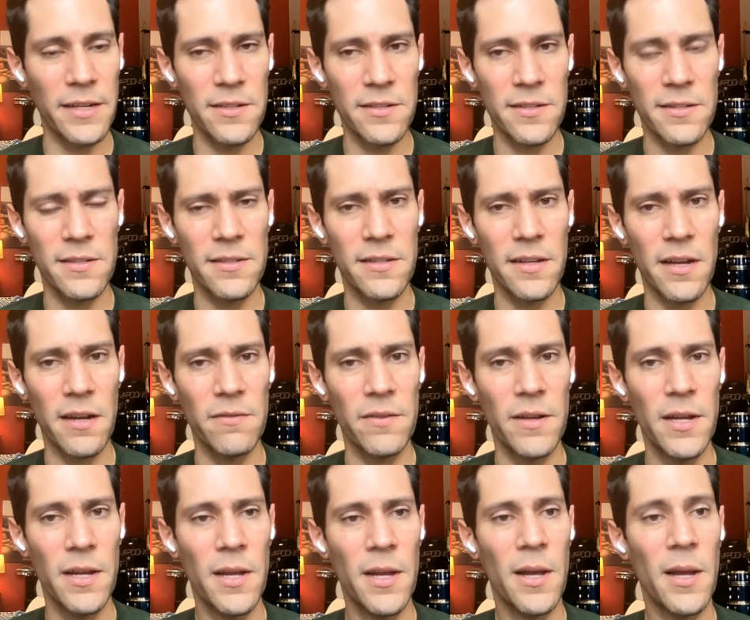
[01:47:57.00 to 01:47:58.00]
anxious and stuff,
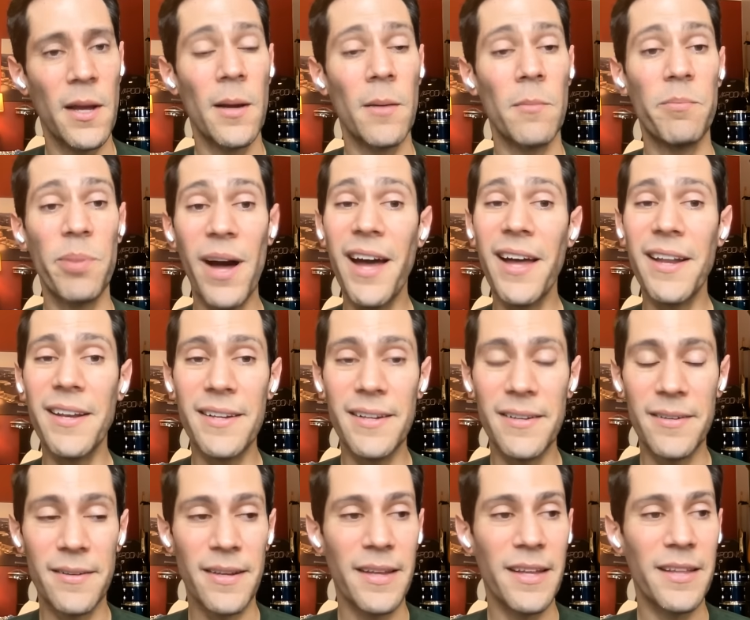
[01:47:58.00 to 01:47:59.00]
but
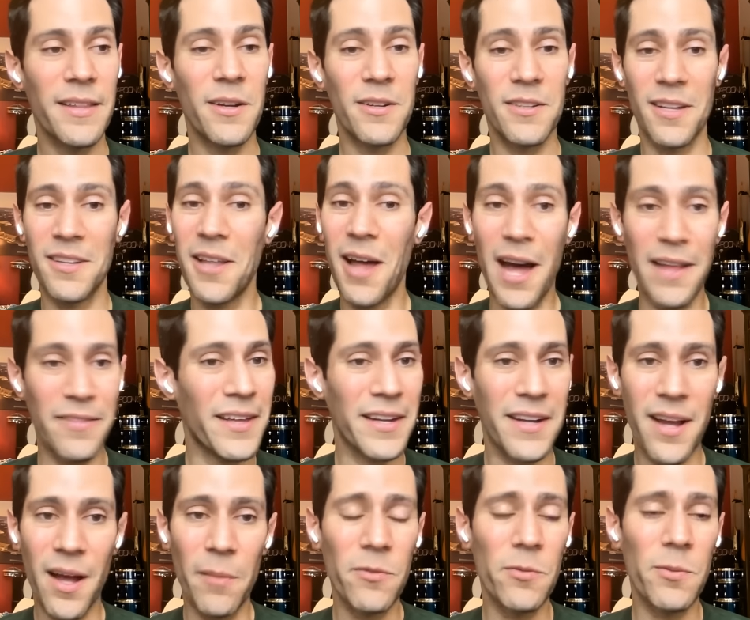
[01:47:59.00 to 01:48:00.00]
there's a lot
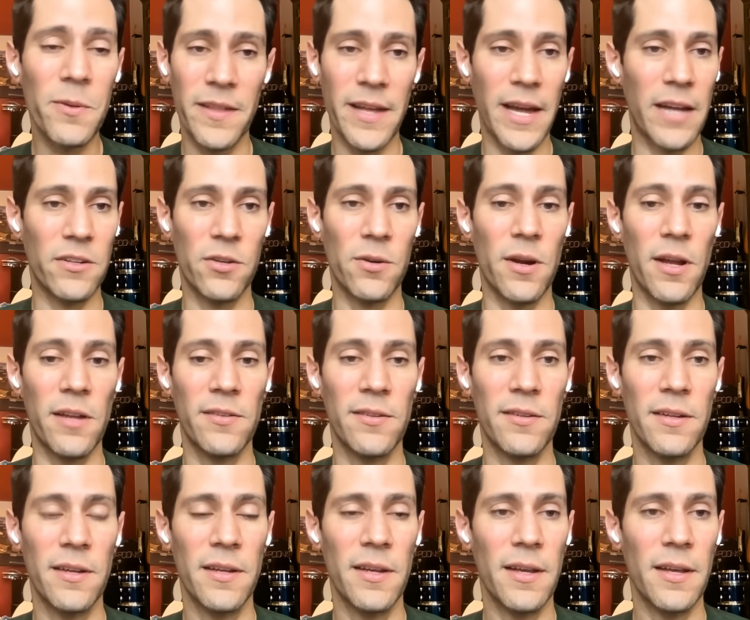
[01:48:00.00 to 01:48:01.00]
that comes with that
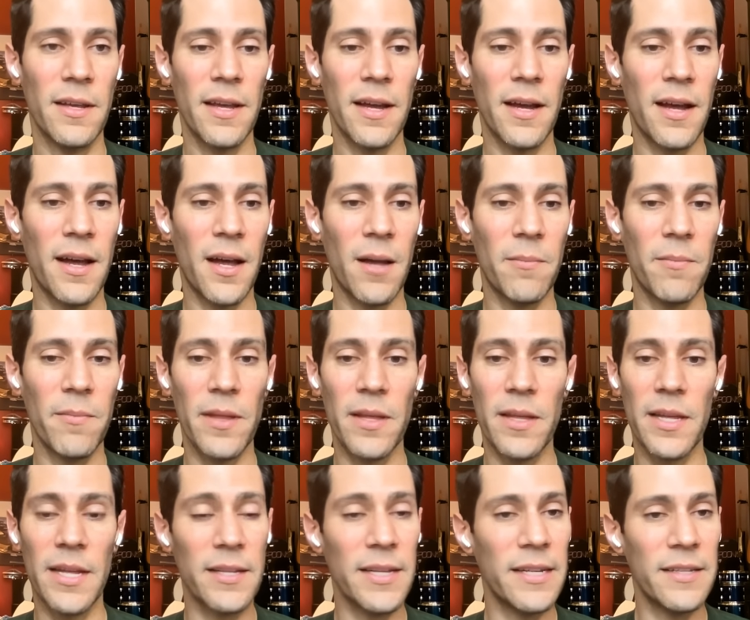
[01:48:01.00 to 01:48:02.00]
choice.
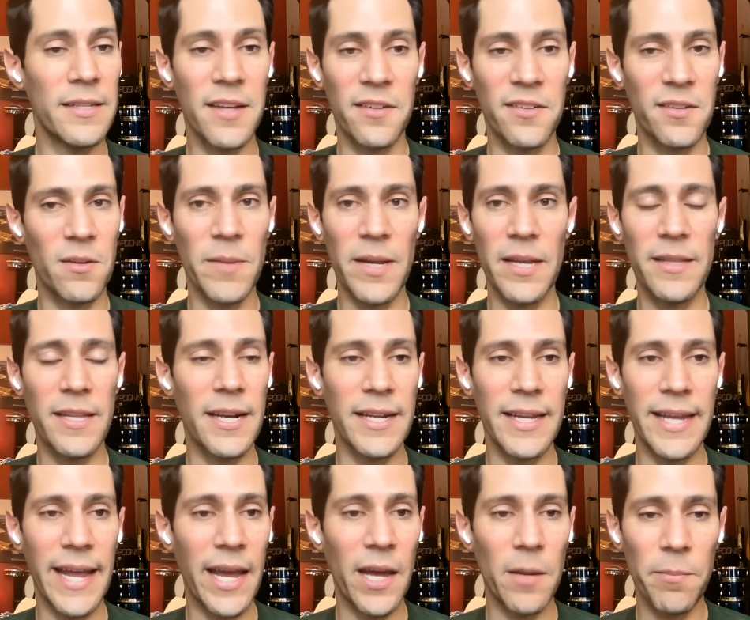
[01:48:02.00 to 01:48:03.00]
It doesn't mean that
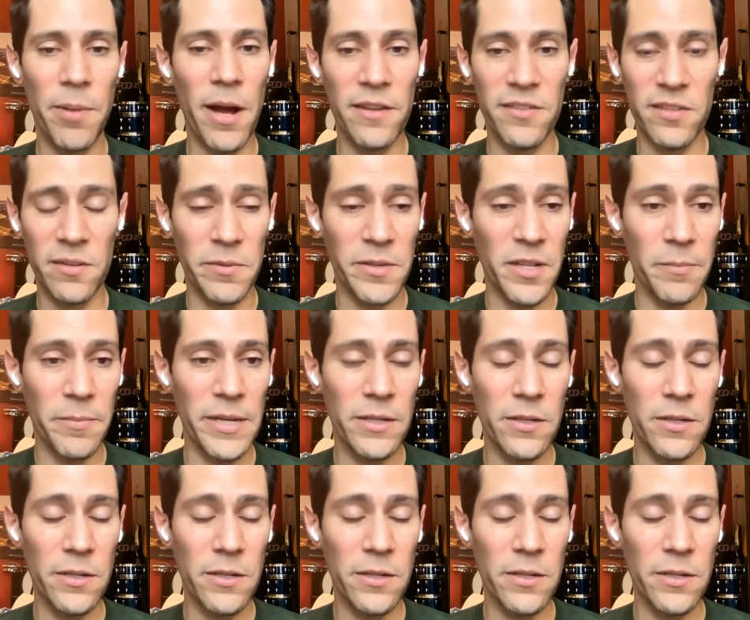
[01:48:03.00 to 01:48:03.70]
it can't possibly